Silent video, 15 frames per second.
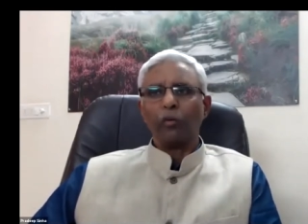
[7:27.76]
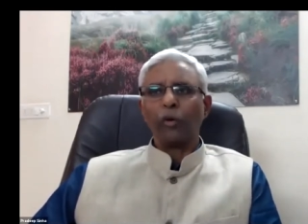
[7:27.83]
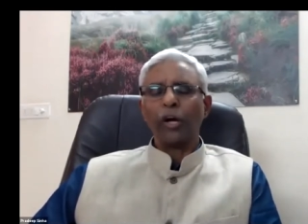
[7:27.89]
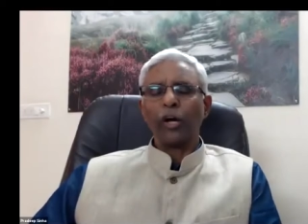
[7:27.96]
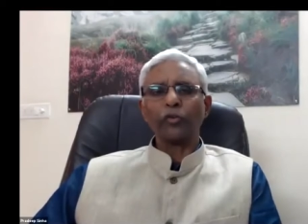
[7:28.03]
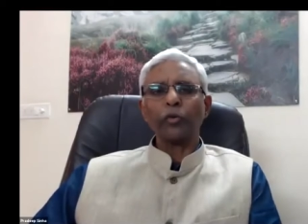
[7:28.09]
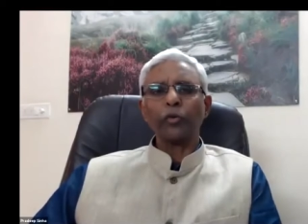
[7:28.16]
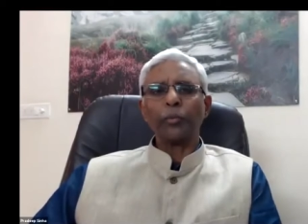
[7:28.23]

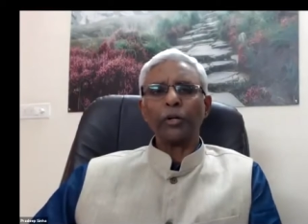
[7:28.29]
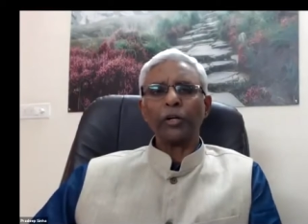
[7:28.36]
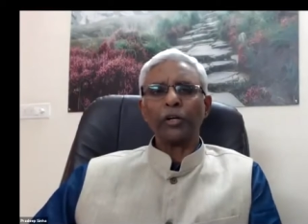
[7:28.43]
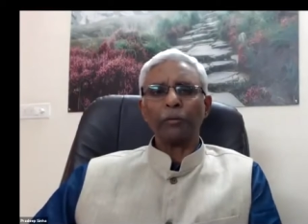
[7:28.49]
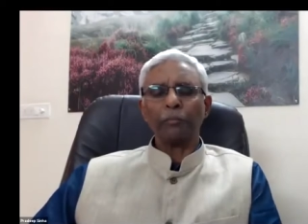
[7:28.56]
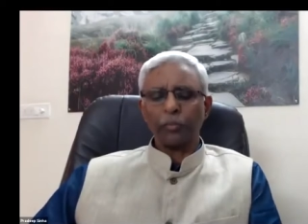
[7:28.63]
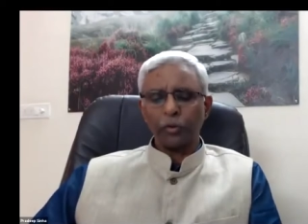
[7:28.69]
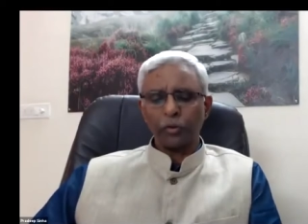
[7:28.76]
where
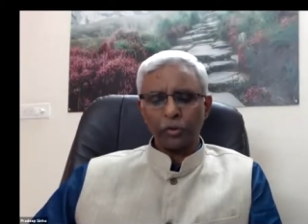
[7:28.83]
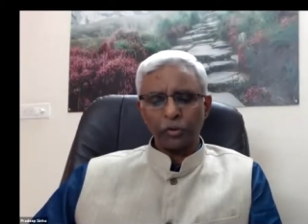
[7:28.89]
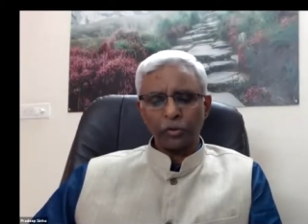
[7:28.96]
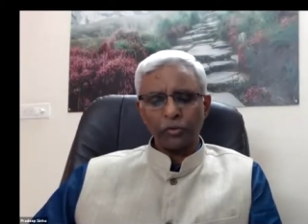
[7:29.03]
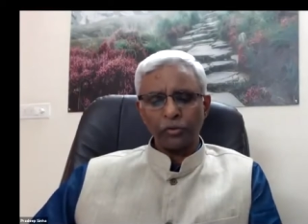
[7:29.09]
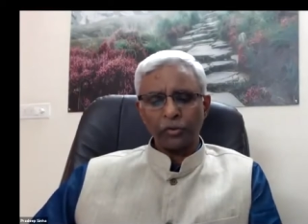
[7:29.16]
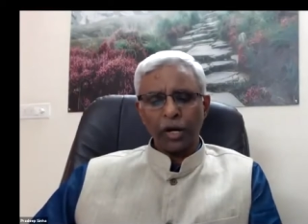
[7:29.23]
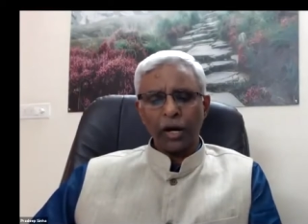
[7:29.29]

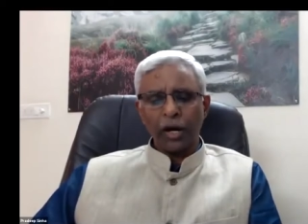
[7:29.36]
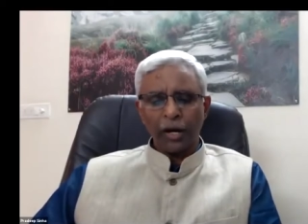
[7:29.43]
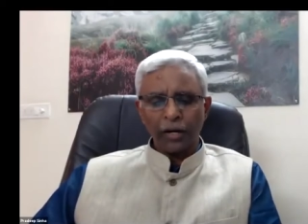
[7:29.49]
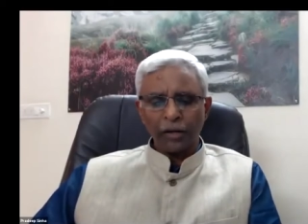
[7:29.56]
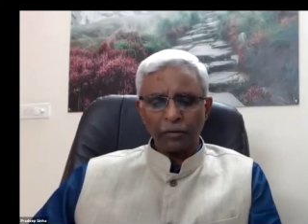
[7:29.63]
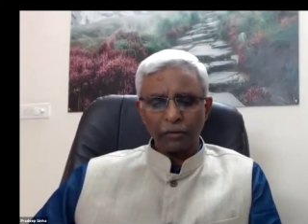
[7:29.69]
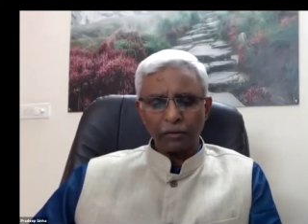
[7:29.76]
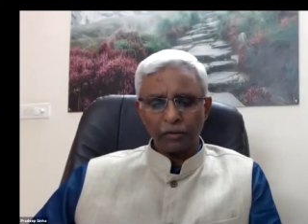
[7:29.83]
supercomputers
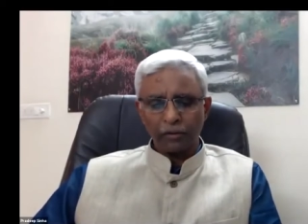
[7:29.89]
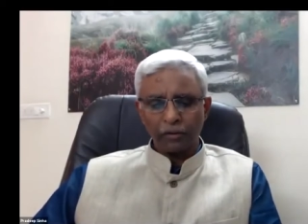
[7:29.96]
are